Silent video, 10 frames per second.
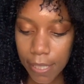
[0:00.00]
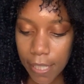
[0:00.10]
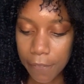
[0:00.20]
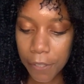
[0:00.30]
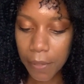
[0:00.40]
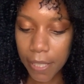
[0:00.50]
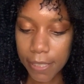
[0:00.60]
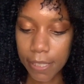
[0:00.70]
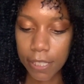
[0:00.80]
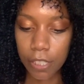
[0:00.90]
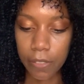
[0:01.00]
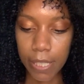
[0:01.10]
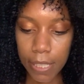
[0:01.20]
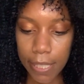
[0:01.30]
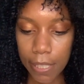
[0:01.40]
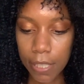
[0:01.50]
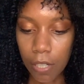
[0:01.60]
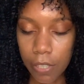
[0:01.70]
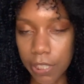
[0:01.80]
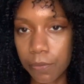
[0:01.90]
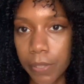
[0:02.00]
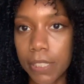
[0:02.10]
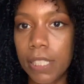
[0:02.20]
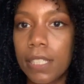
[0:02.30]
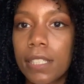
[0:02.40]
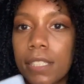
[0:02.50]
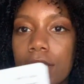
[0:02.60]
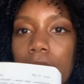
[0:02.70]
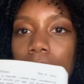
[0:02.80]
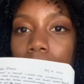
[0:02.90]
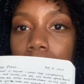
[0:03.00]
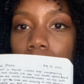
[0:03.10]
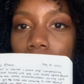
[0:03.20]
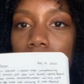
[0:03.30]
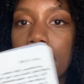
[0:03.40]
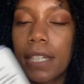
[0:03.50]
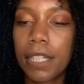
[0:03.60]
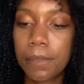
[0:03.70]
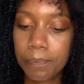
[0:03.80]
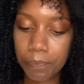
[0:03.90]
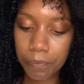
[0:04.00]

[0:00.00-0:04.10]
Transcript: a few things in this already. I got it August 14th, and so I have been writing in it.